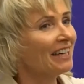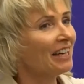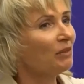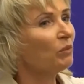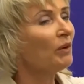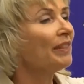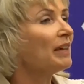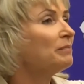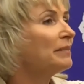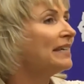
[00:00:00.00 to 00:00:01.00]
And what
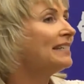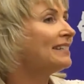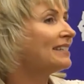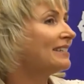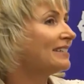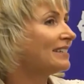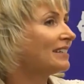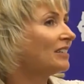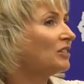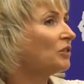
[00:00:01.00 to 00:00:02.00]
that means is
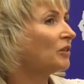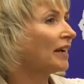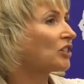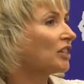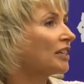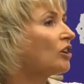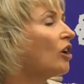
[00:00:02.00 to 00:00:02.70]
that you're actually